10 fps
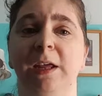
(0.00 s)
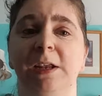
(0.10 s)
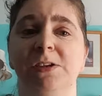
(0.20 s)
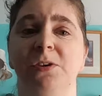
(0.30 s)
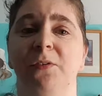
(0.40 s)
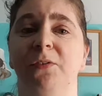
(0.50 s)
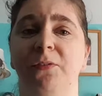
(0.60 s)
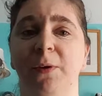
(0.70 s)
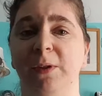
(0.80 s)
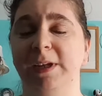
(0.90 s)
Instro
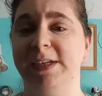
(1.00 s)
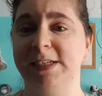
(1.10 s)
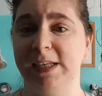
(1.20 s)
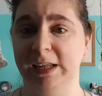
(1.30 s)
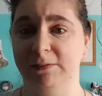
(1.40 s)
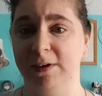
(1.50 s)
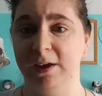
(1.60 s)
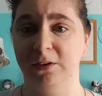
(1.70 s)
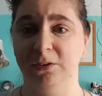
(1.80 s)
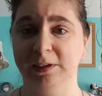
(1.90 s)
fulfilling his late
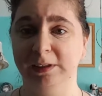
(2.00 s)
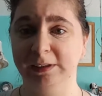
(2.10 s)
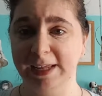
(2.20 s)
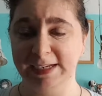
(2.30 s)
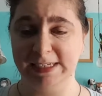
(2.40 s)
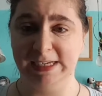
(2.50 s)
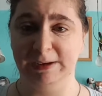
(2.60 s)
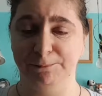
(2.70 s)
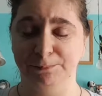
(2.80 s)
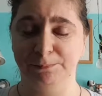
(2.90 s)
father's
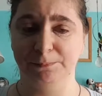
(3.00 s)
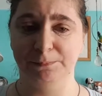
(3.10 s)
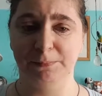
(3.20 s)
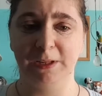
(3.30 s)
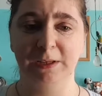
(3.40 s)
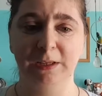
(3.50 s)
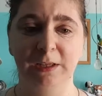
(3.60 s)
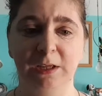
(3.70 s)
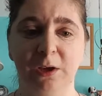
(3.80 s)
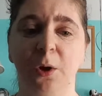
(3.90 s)
legacy.
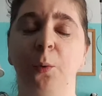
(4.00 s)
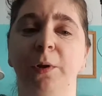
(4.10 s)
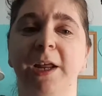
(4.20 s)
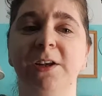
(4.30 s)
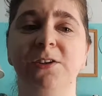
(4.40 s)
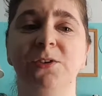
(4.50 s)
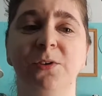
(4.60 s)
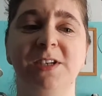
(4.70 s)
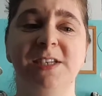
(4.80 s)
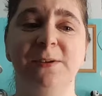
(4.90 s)
When
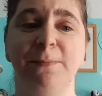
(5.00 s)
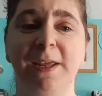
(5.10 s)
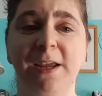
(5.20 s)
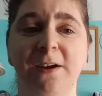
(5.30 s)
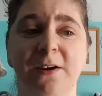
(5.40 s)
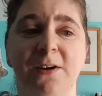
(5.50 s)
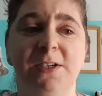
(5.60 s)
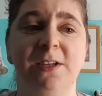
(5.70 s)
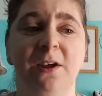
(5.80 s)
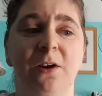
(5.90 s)
Instro
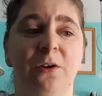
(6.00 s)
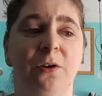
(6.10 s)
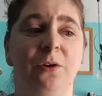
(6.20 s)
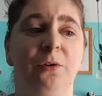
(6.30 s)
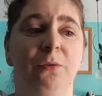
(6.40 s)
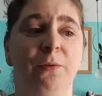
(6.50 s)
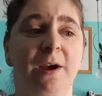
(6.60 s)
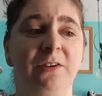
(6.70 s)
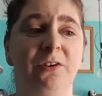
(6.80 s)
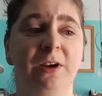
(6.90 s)
disappears,
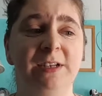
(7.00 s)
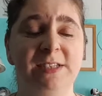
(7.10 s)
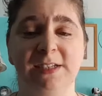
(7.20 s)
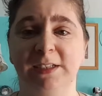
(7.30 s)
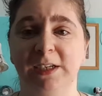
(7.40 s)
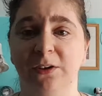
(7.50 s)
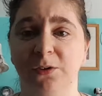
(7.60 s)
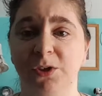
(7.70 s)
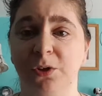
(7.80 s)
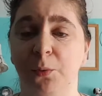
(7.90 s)
Roger instantly
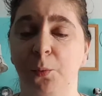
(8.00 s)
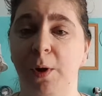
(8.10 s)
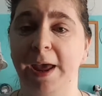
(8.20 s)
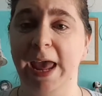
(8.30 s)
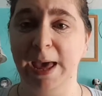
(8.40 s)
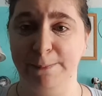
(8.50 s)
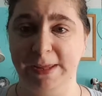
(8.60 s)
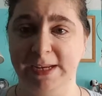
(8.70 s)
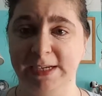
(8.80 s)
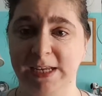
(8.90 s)
knows what
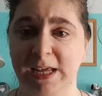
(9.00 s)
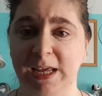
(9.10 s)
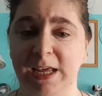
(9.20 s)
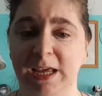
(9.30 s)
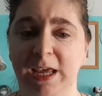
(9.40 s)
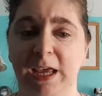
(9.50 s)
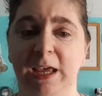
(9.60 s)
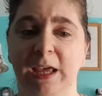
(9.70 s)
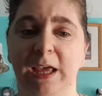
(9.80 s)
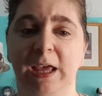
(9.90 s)
happened,
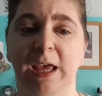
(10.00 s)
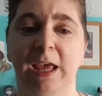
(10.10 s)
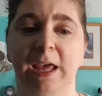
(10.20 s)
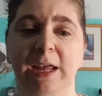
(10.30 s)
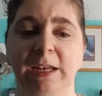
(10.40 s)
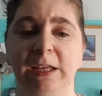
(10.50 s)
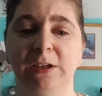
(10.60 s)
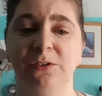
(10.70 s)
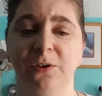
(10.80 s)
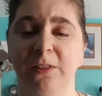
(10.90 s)
and he
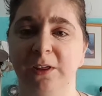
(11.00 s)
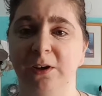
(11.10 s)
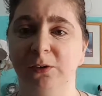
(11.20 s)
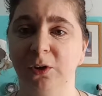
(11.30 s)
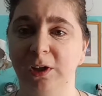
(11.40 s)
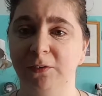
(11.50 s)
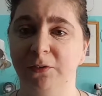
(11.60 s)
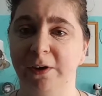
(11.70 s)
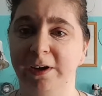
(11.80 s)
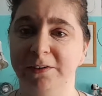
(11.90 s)
and Dorothy go looking
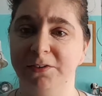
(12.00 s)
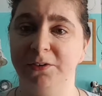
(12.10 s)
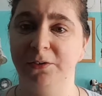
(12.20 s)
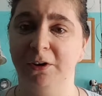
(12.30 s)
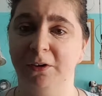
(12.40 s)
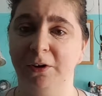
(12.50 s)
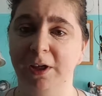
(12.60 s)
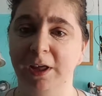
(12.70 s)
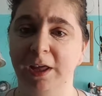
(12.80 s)
for Instro